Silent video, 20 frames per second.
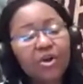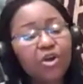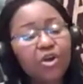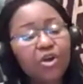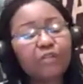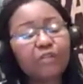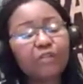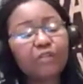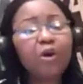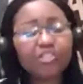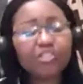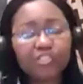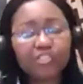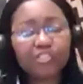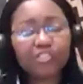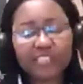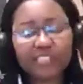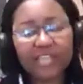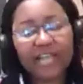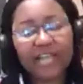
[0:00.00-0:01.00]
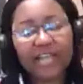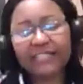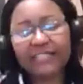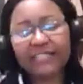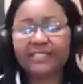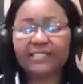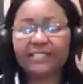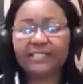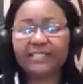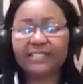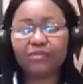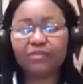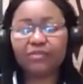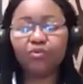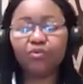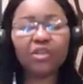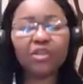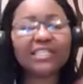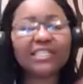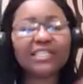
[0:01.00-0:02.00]
or the portion sizes,
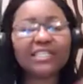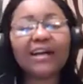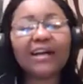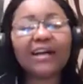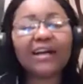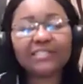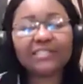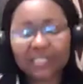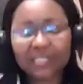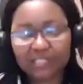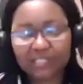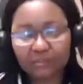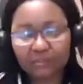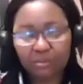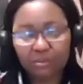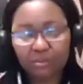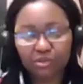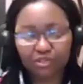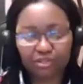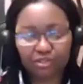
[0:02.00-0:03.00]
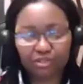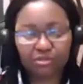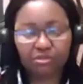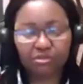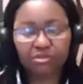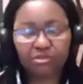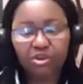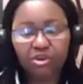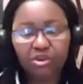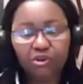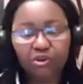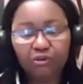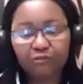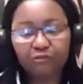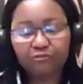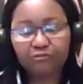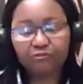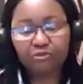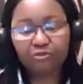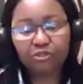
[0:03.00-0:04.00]
what counts as a portion
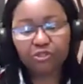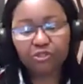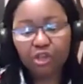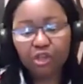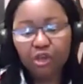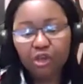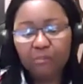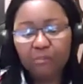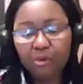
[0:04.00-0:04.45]
of fruits.